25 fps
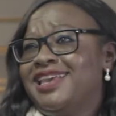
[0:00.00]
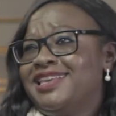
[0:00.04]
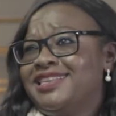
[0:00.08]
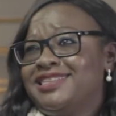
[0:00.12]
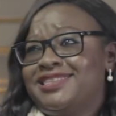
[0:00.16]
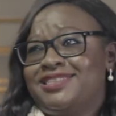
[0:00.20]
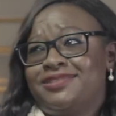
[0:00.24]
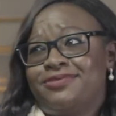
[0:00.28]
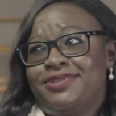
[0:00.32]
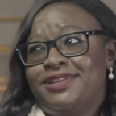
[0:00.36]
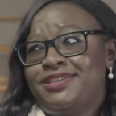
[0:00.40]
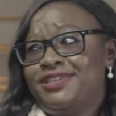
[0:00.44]

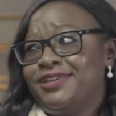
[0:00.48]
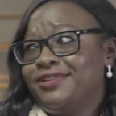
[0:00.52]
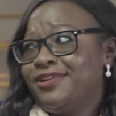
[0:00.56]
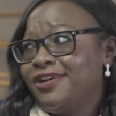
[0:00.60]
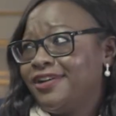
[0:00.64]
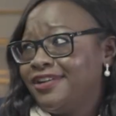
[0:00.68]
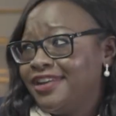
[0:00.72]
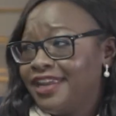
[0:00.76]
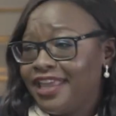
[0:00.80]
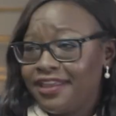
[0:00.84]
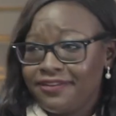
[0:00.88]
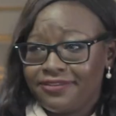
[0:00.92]
switching
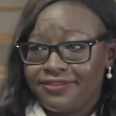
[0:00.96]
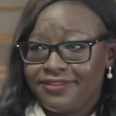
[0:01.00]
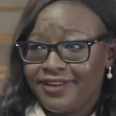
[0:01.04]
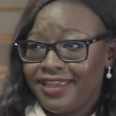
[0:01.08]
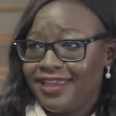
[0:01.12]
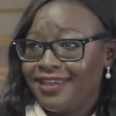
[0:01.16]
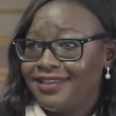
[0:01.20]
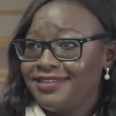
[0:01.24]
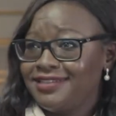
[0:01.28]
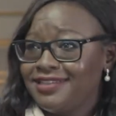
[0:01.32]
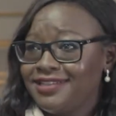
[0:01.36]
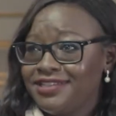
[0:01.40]
on
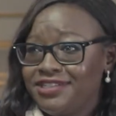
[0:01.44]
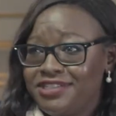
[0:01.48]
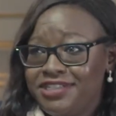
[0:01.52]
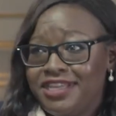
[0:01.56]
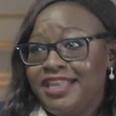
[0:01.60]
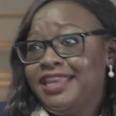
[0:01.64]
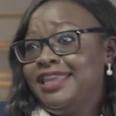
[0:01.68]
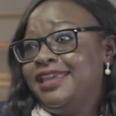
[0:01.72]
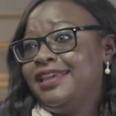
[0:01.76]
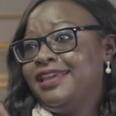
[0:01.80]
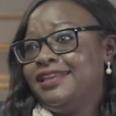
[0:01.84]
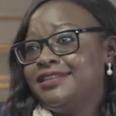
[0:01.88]
Netflix and
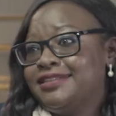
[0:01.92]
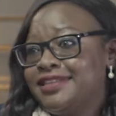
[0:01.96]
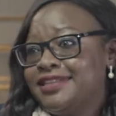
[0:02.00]
chilling, as